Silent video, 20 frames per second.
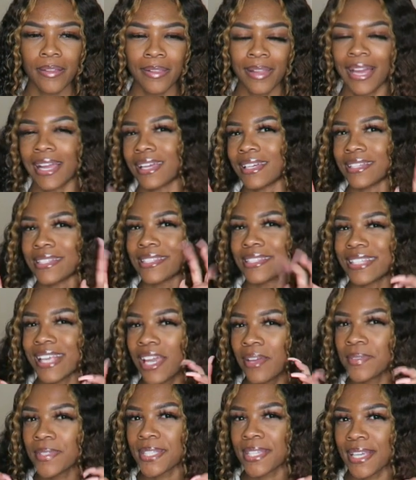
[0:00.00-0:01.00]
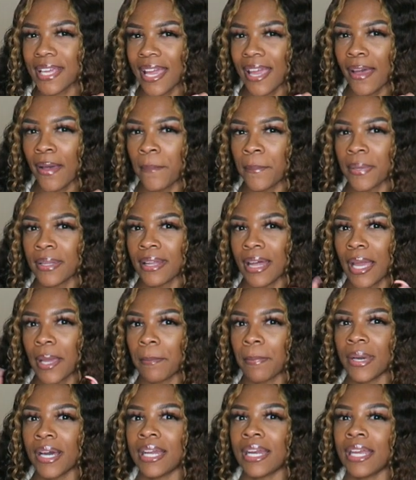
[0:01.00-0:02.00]
like a savings account, but
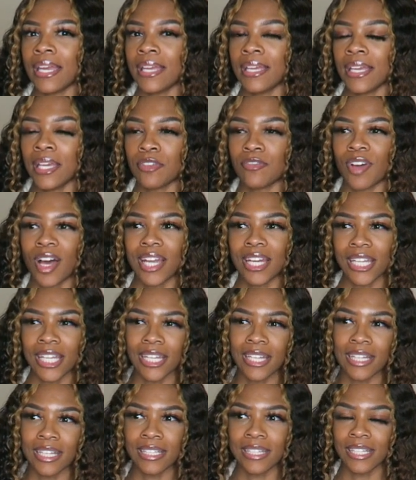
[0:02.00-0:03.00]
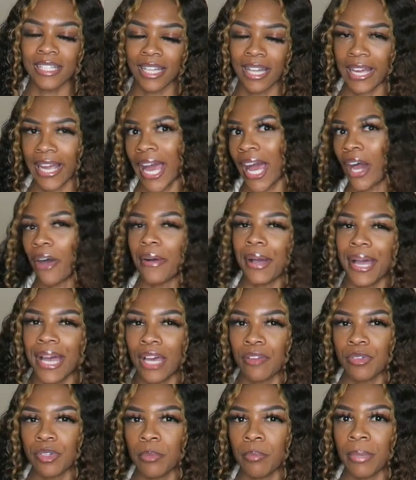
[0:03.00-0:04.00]
like money, if I need it, then like I'll
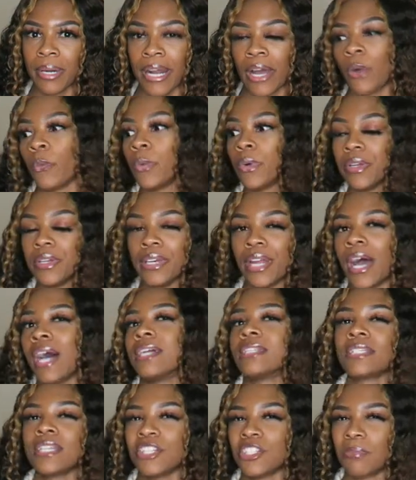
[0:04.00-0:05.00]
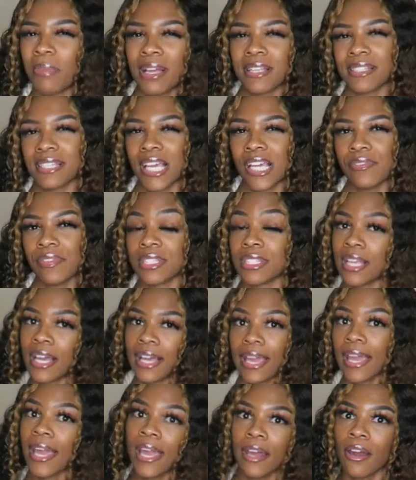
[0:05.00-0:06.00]
have it. But I will not touch my savings
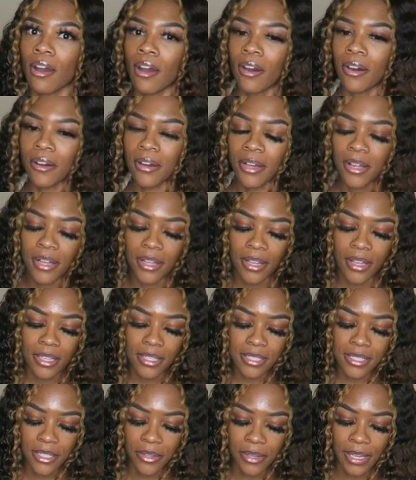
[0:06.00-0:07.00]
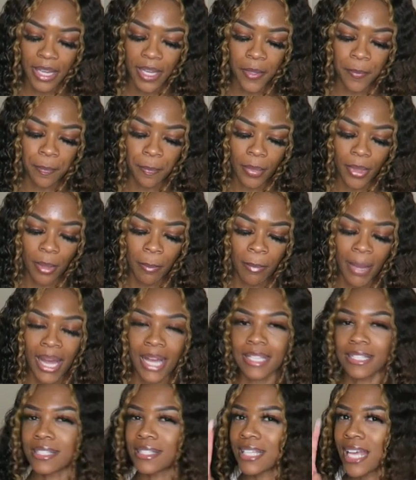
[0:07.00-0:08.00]
like at all. So yeah,
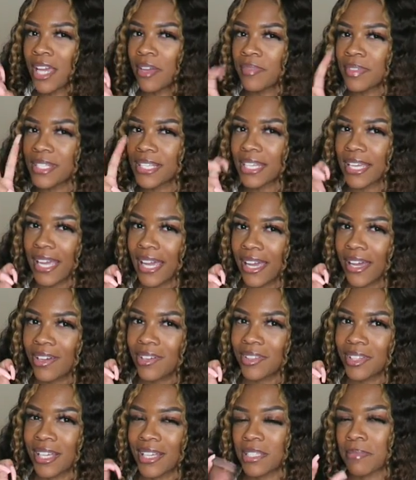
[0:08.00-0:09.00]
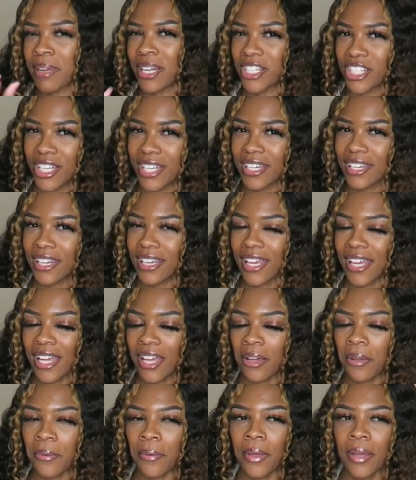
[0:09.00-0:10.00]
my savings account, that's my checking
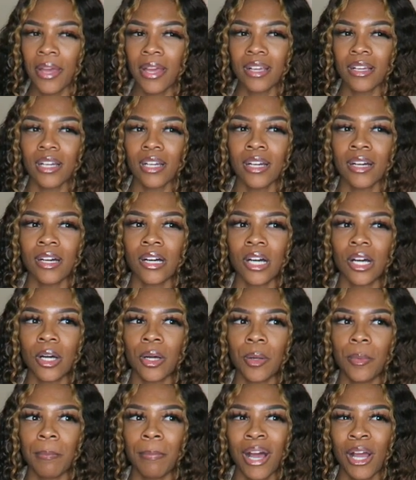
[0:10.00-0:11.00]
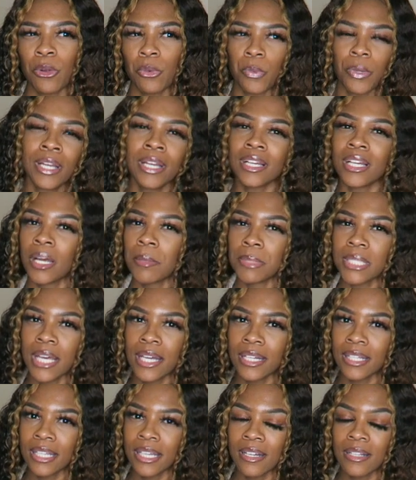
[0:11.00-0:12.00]
account. My rent comes
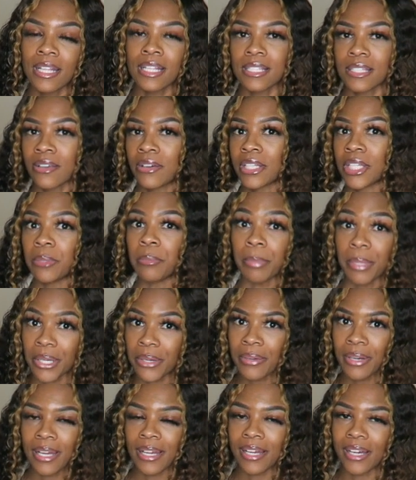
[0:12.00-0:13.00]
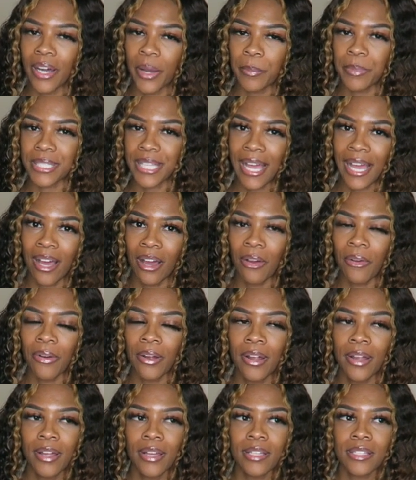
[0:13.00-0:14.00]
out of there. That's the only bill that comes
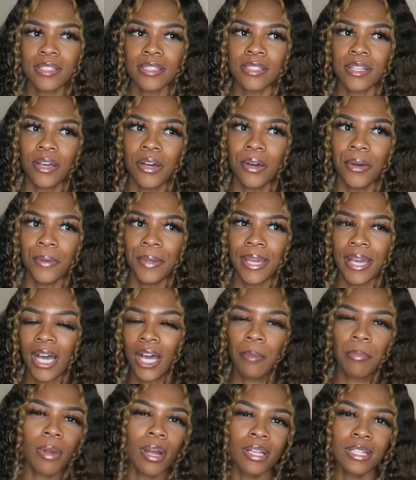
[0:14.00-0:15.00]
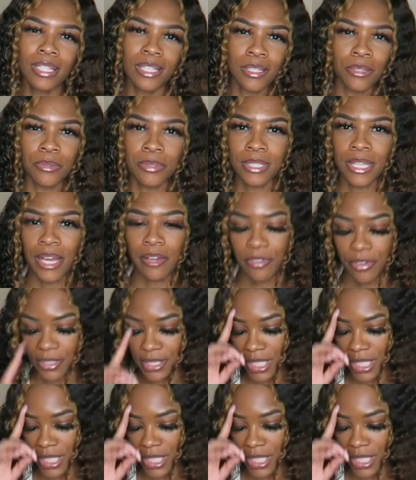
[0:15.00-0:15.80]
out. So yeah, I'll probably use that for